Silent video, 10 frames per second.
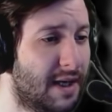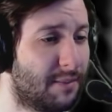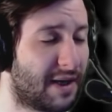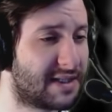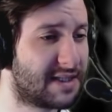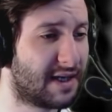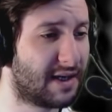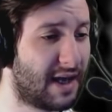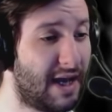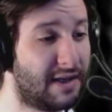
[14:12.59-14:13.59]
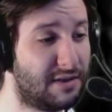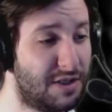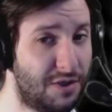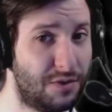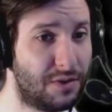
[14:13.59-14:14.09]
But uh, hey,
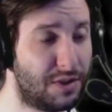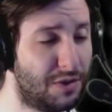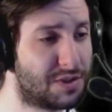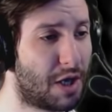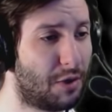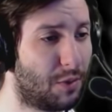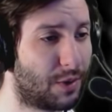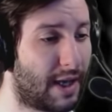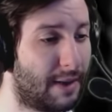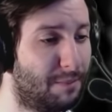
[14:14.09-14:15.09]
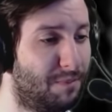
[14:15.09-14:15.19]
new new Total War game.